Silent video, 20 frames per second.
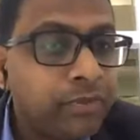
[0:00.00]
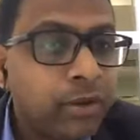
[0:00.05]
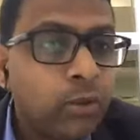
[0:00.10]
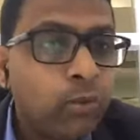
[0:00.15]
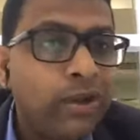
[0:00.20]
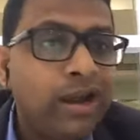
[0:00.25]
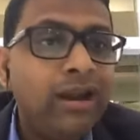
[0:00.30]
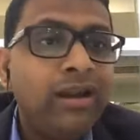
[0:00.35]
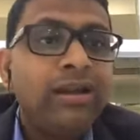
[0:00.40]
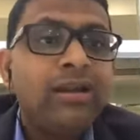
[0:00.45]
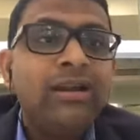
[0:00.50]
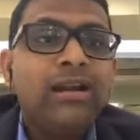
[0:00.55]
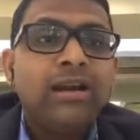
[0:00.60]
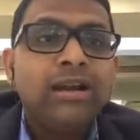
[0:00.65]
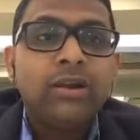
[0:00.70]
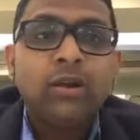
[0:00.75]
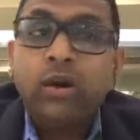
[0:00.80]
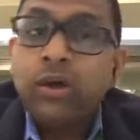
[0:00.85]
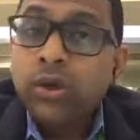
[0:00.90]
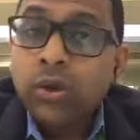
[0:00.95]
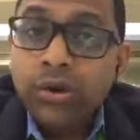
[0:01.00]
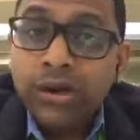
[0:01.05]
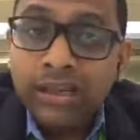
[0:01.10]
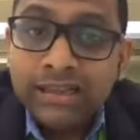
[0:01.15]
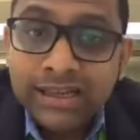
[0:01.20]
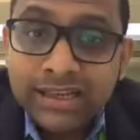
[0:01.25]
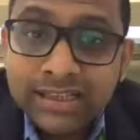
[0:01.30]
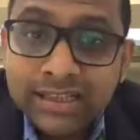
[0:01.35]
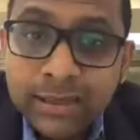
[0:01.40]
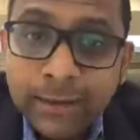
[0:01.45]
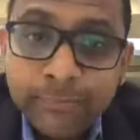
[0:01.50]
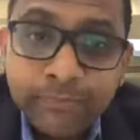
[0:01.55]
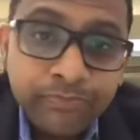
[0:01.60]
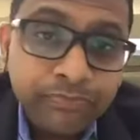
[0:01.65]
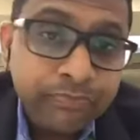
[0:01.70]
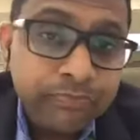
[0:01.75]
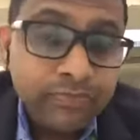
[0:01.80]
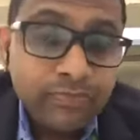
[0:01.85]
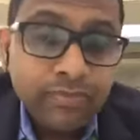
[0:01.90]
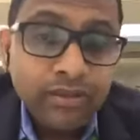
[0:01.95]
Well, not only this,
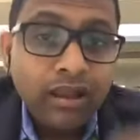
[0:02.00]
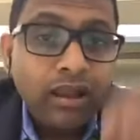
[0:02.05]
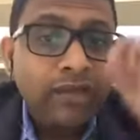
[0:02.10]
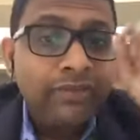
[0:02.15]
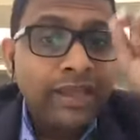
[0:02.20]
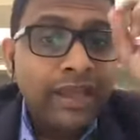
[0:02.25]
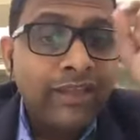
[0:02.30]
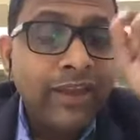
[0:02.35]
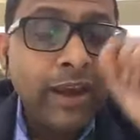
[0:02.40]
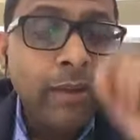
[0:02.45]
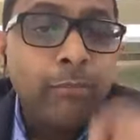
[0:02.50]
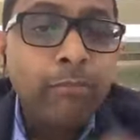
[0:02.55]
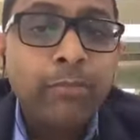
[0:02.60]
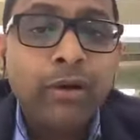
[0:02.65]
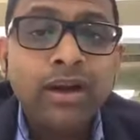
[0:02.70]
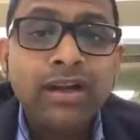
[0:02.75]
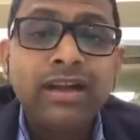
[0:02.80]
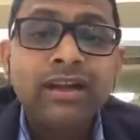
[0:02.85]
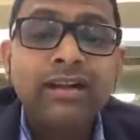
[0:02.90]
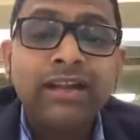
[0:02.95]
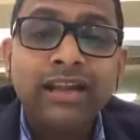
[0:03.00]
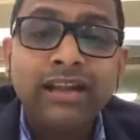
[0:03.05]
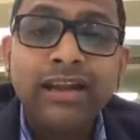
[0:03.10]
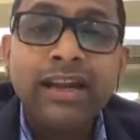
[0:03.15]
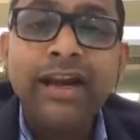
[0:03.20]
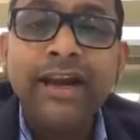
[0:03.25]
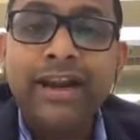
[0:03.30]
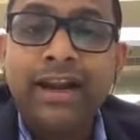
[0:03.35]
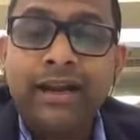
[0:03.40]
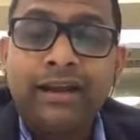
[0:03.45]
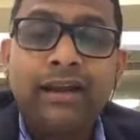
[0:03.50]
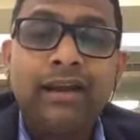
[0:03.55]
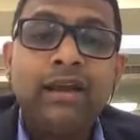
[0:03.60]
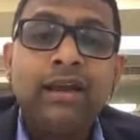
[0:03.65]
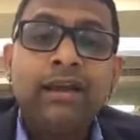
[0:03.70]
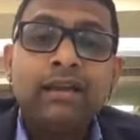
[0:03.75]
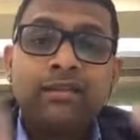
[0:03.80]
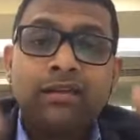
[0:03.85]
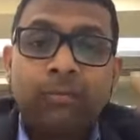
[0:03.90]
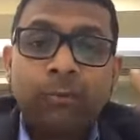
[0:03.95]
the other important ingredient.
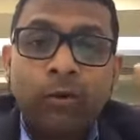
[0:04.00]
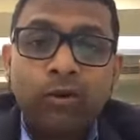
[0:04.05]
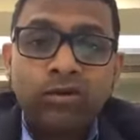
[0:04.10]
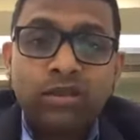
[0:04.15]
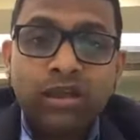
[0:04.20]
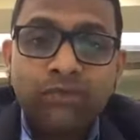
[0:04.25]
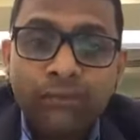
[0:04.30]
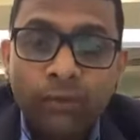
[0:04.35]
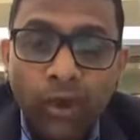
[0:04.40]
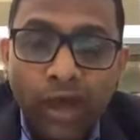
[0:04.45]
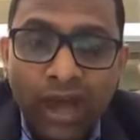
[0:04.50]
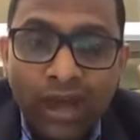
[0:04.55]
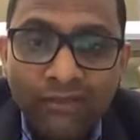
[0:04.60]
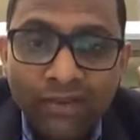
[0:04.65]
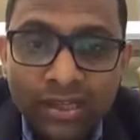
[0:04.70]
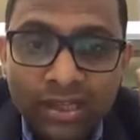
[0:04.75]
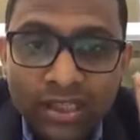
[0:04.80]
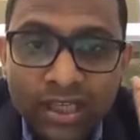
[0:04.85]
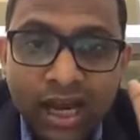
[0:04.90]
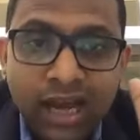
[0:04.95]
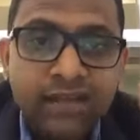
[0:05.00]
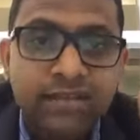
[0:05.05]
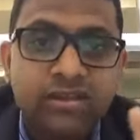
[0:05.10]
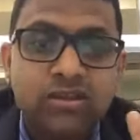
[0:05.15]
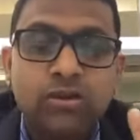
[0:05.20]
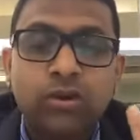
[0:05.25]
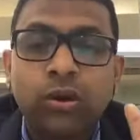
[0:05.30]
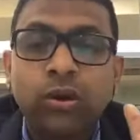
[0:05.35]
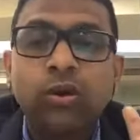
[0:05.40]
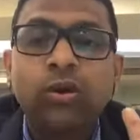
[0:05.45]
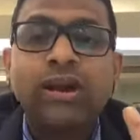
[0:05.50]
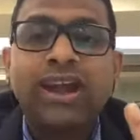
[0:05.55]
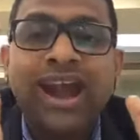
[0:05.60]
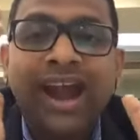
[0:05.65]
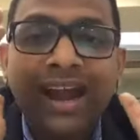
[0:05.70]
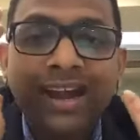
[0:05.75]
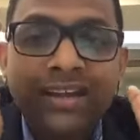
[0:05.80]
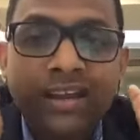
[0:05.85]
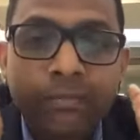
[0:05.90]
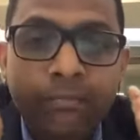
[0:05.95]
Suppose if you have a chance to look
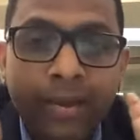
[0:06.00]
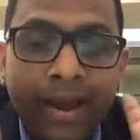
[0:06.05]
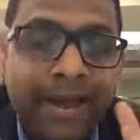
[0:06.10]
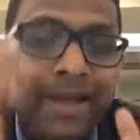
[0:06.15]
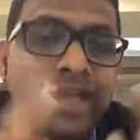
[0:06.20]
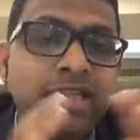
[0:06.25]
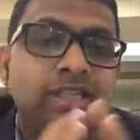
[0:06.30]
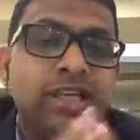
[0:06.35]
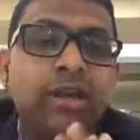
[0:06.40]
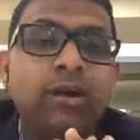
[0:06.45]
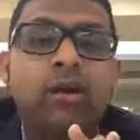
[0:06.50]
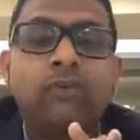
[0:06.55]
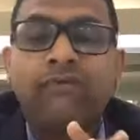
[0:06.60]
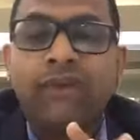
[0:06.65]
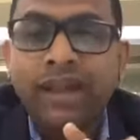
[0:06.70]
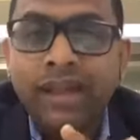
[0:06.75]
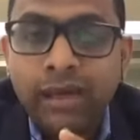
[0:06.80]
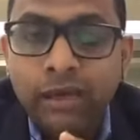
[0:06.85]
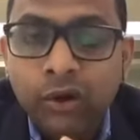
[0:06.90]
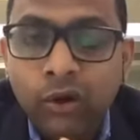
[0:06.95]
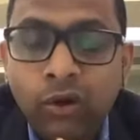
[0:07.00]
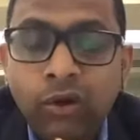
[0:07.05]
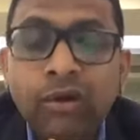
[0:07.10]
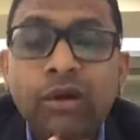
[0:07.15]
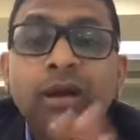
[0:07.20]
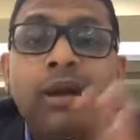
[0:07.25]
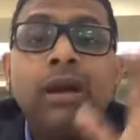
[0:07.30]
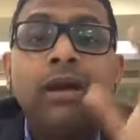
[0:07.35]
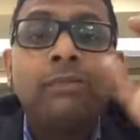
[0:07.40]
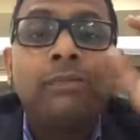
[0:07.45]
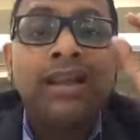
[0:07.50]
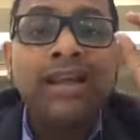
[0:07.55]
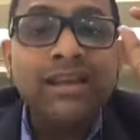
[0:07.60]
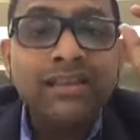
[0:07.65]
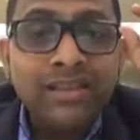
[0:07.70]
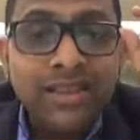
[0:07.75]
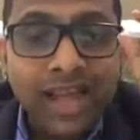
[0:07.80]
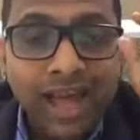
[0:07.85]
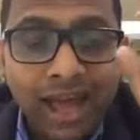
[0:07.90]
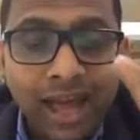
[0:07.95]
at the packaging of iGlow,
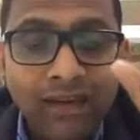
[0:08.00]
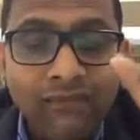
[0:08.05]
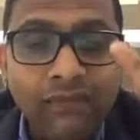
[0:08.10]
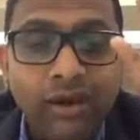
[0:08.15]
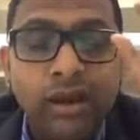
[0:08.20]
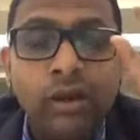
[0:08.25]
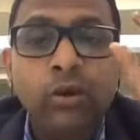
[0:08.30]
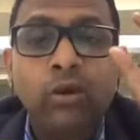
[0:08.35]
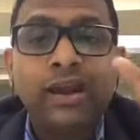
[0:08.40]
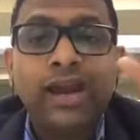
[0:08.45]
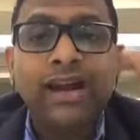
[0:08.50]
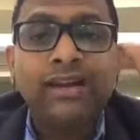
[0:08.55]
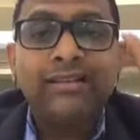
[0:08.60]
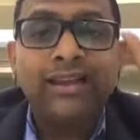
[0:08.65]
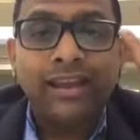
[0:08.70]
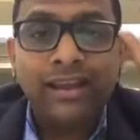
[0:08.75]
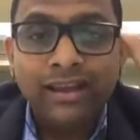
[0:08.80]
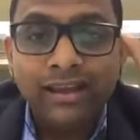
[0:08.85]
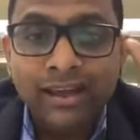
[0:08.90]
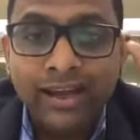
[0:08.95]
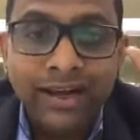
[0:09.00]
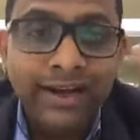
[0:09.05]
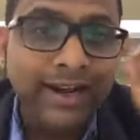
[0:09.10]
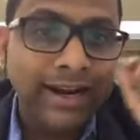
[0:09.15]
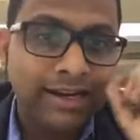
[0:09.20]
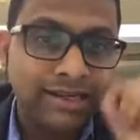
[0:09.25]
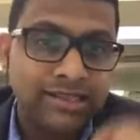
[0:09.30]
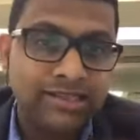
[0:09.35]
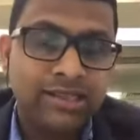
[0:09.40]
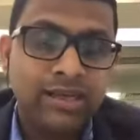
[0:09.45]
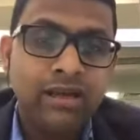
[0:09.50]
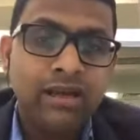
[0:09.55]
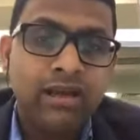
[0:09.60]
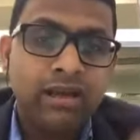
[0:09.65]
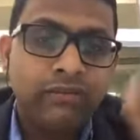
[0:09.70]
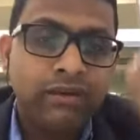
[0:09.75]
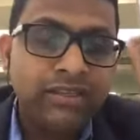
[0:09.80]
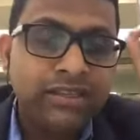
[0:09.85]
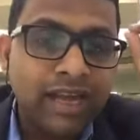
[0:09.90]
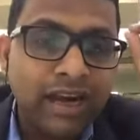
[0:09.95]
please have a look at the ingredients
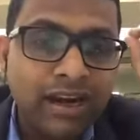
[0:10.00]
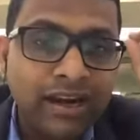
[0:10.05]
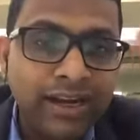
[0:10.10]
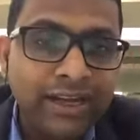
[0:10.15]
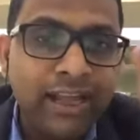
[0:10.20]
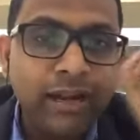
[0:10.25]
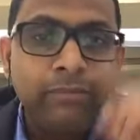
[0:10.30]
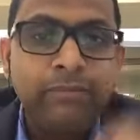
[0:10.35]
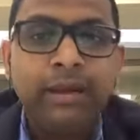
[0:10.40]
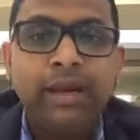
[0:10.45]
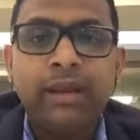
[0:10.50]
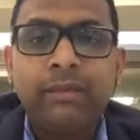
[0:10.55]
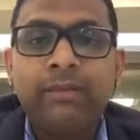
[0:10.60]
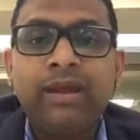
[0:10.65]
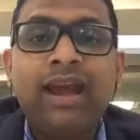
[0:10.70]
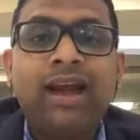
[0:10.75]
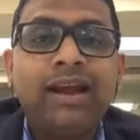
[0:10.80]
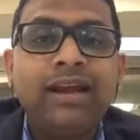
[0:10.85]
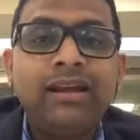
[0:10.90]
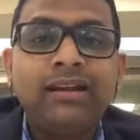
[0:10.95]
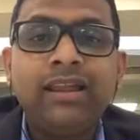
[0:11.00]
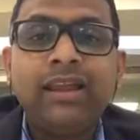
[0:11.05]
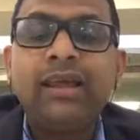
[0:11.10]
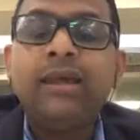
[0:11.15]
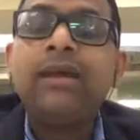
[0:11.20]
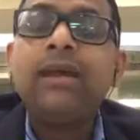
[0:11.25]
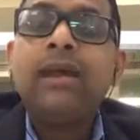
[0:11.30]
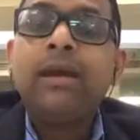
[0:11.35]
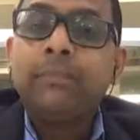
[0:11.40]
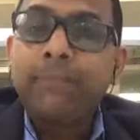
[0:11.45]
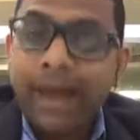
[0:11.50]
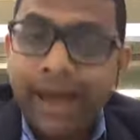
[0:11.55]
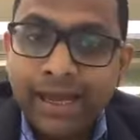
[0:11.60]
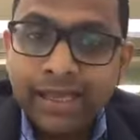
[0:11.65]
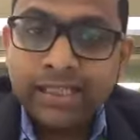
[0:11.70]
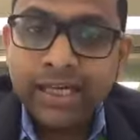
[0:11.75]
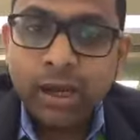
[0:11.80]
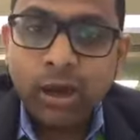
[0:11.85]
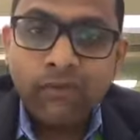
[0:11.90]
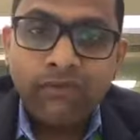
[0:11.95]
which are written behind the
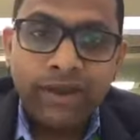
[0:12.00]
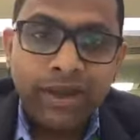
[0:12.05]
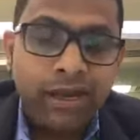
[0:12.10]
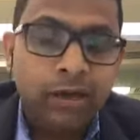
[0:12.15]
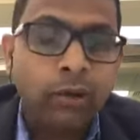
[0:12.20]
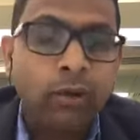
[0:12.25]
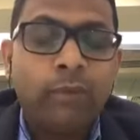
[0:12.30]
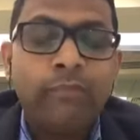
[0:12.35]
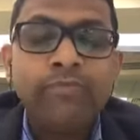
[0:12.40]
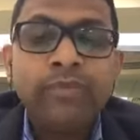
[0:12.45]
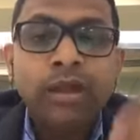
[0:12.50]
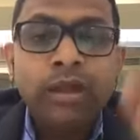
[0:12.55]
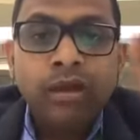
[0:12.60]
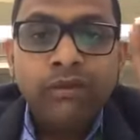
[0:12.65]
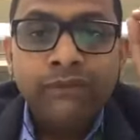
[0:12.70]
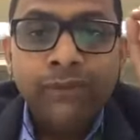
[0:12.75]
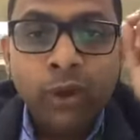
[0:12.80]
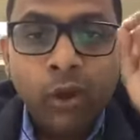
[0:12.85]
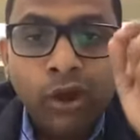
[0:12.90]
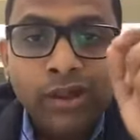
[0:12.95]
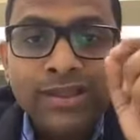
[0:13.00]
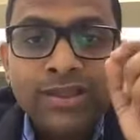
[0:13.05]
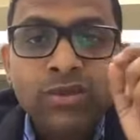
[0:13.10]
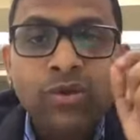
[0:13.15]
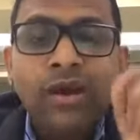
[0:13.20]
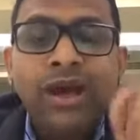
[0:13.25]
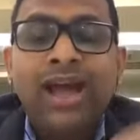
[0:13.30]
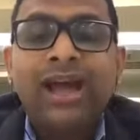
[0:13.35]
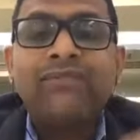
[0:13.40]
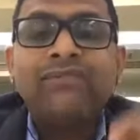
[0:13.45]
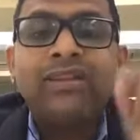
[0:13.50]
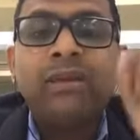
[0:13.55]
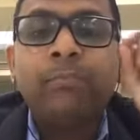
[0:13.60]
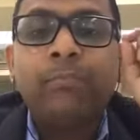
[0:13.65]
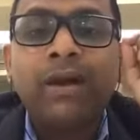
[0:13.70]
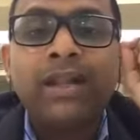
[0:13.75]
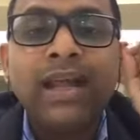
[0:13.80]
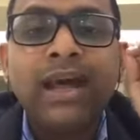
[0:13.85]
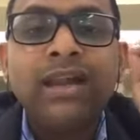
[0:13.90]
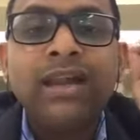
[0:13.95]
packaging of iGlow. We also have the
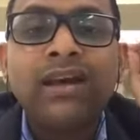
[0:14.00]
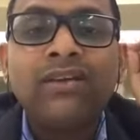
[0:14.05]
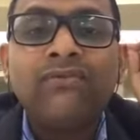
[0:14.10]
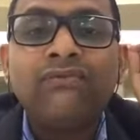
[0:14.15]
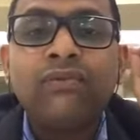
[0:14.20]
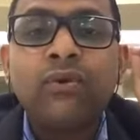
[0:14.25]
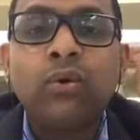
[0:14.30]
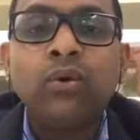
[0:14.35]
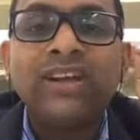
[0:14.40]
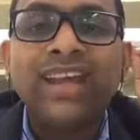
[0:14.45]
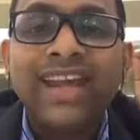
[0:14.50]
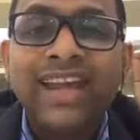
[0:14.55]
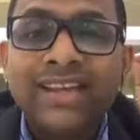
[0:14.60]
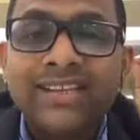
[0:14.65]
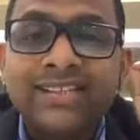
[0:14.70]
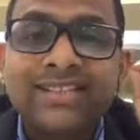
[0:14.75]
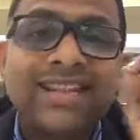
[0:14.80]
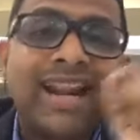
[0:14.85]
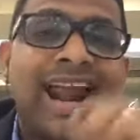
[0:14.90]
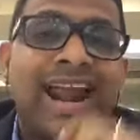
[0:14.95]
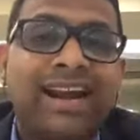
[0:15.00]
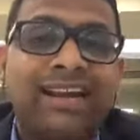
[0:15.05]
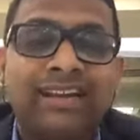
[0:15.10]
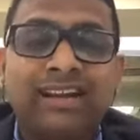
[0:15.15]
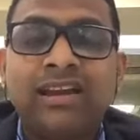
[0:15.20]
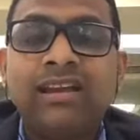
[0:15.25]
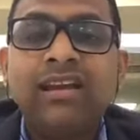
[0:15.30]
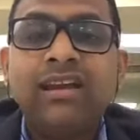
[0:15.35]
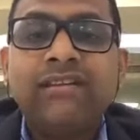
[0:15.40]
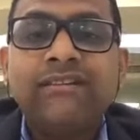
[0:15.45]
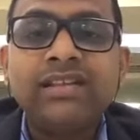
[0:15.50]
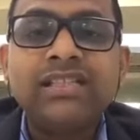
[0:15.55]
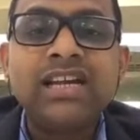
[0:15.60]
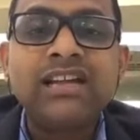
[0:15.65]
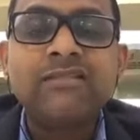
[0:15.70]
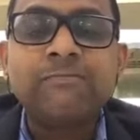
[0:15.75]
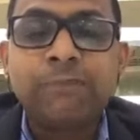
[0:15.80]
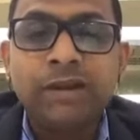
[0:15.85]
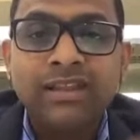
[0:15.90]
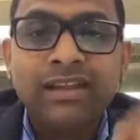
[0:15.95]
banana fruit extract which is
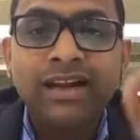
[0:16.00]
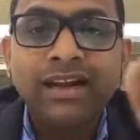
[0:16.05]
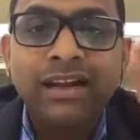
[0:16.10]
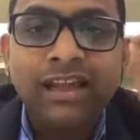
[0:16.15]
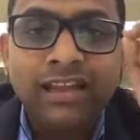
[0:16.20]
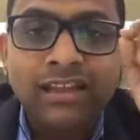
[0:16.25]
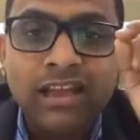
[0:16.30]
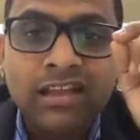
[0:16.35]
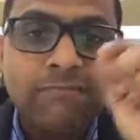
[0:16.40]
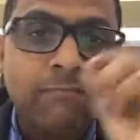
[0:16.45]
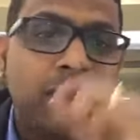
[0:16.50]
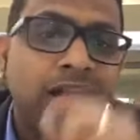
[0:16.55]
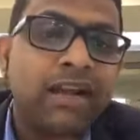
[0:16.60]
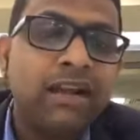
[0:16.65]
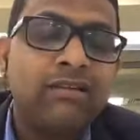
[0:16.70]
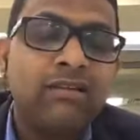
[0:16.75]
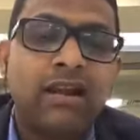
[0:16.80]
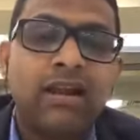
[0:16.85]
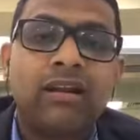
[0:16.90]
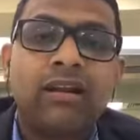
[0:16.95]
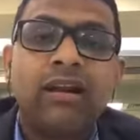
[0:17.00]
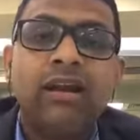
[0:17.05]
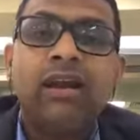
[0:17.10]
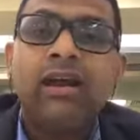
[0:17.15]
present in this particular